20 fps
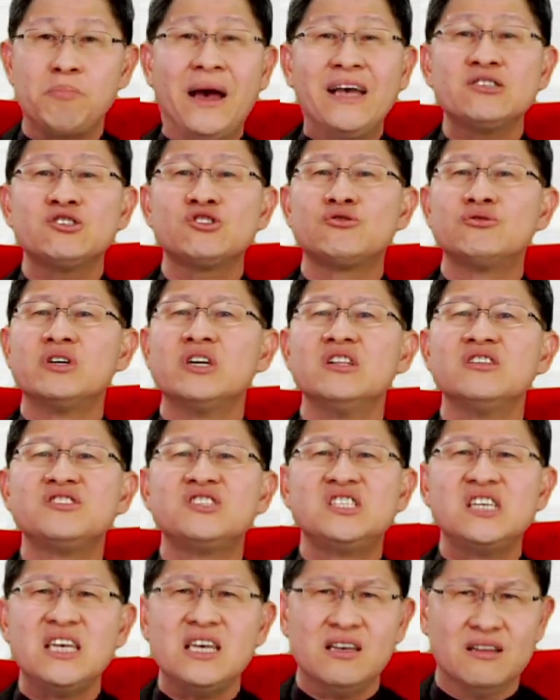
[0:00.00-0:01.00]
pastoral
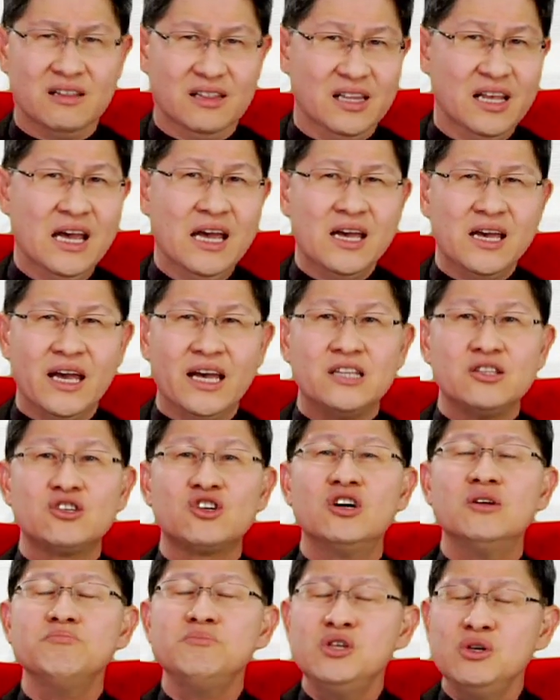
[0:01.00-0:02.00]
zeal, and
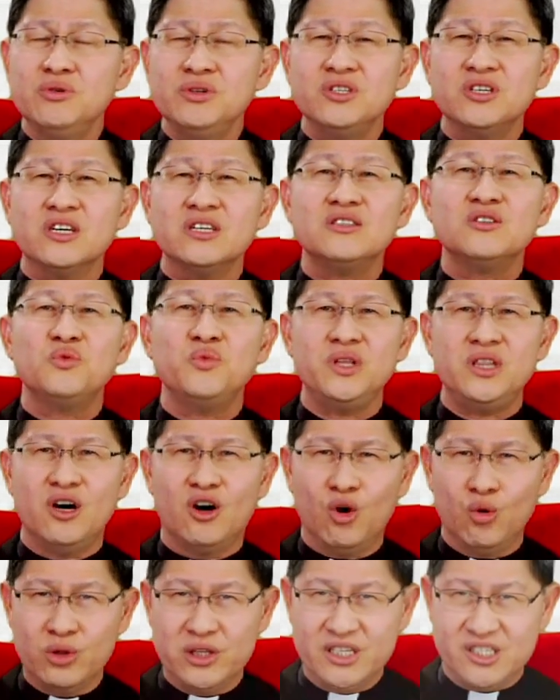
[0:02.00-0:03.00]
communion with the
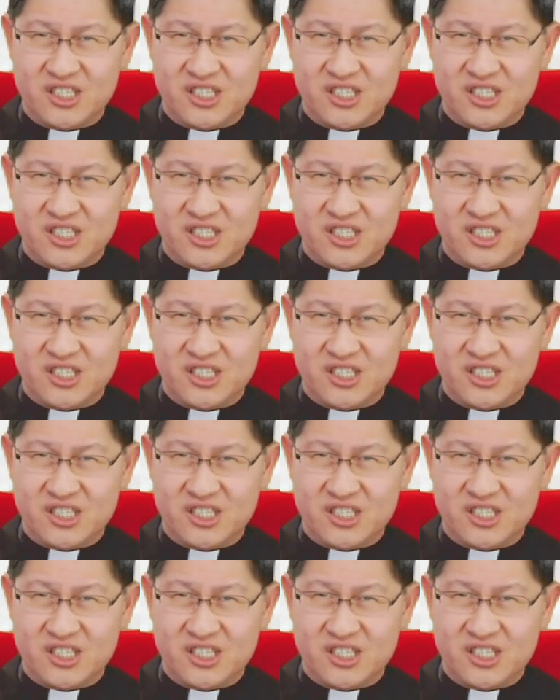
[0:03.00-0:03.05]
Holy